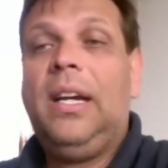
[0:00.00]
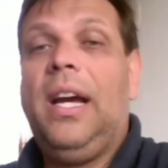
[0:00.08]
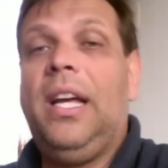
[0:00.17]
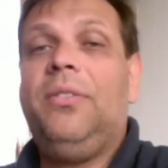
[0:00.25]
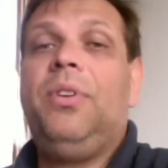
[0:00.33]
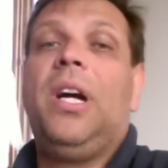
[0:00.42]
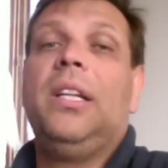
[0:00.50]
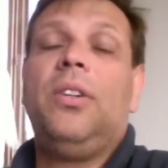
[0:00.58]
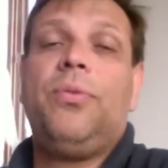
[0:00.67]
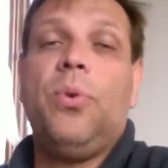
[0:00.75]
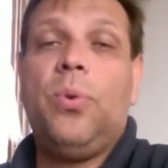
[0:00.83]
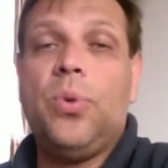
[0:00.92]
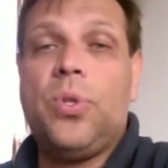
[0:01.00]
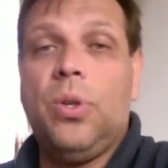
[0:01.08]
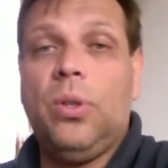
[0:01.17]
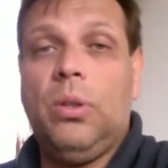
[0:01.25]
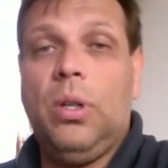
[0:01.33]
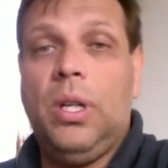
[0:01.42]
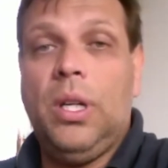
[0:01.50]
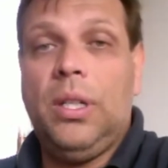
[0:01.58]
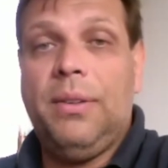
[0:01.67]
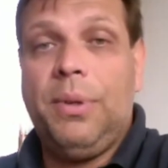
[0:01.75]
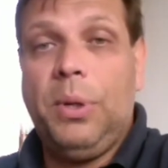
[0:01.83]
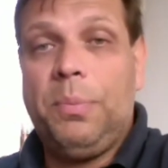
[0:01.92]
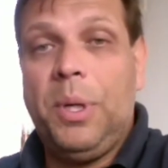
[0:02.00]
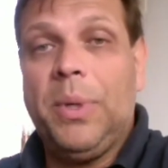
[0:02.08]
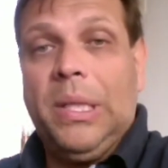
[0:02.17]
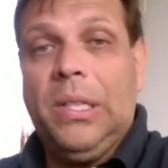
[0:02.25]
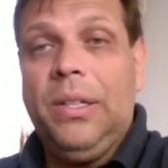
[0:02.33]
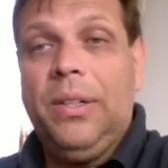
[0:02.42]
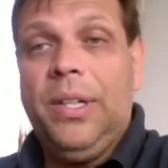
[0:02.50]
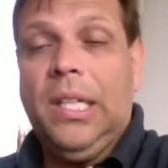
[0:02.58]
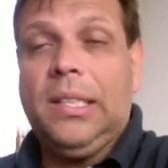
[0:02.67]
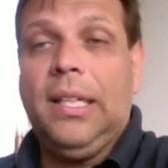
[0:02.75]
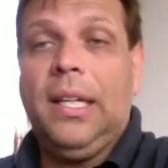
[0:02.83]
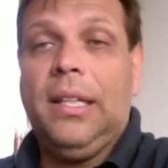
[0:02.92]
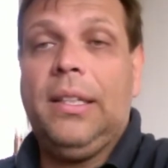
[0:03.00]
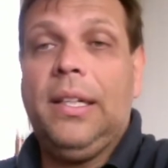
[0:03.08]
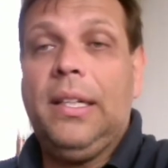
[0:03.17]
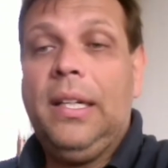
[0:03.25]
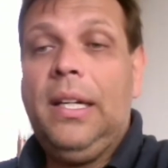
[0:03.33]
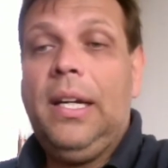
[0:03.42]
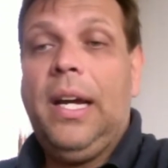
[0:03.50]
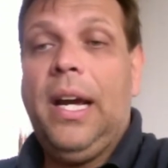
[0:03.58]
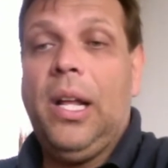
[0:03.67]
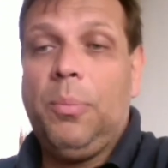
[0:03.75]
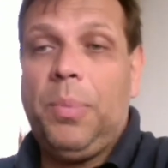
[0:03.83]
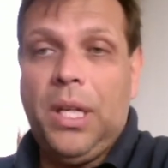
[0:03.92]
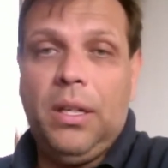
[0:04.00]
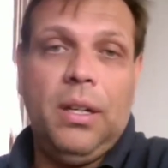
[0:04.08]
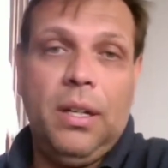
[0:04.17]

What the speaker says: and we rather focus on developing materials and helping